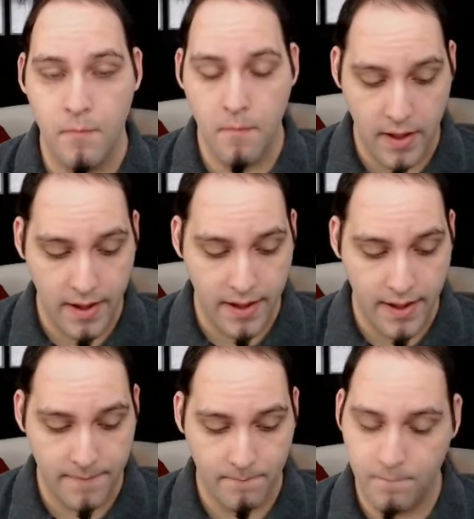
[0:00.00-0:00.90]

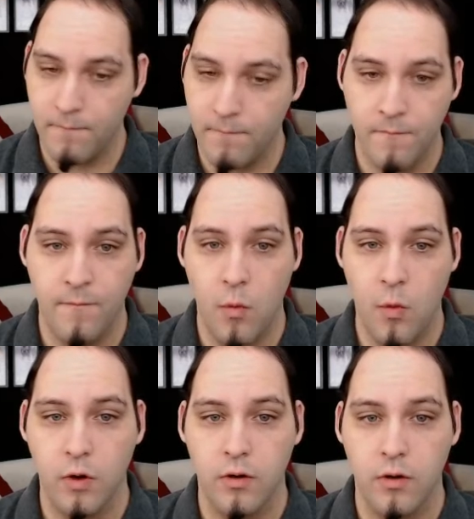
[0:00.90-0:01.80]
by
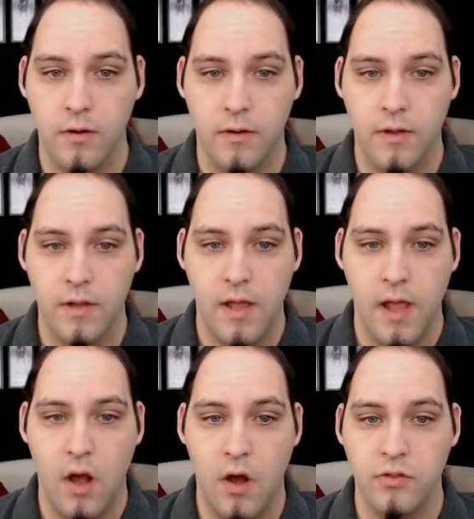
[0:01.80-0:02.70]
4.
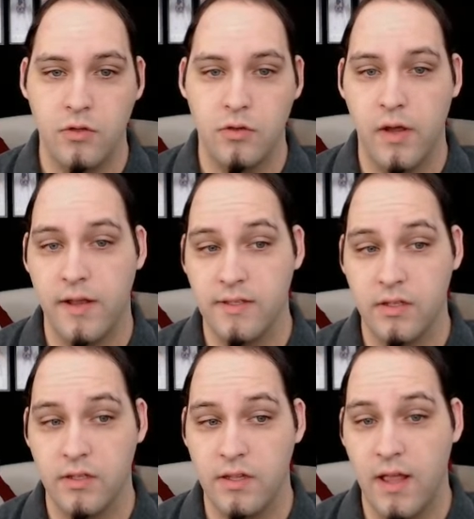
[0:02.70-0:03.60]
Also, and it's
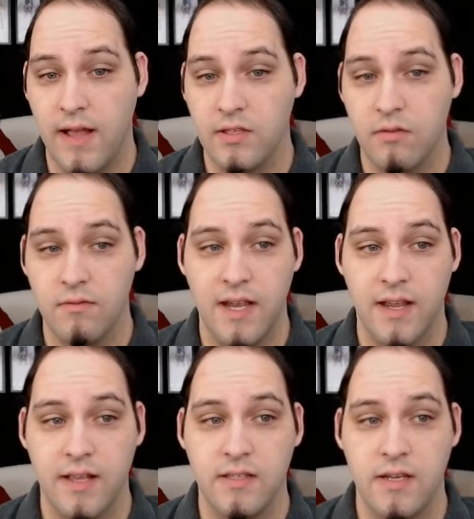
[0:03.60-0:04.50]
the last 3
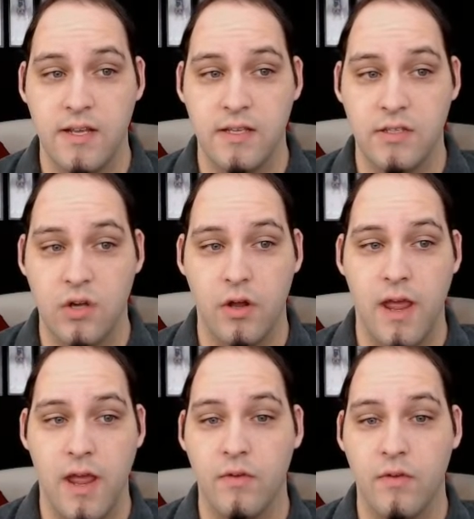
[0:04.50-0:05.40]
seconds is on
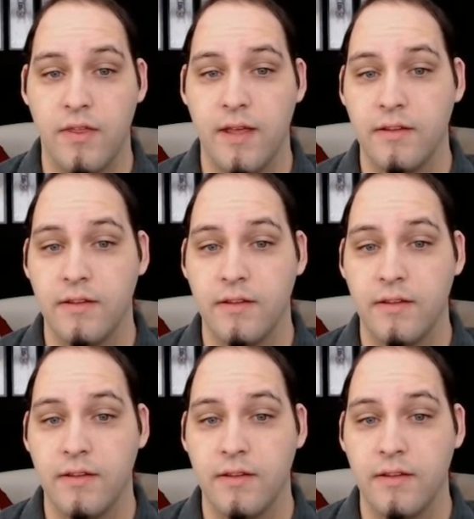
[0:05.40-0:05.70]
everything,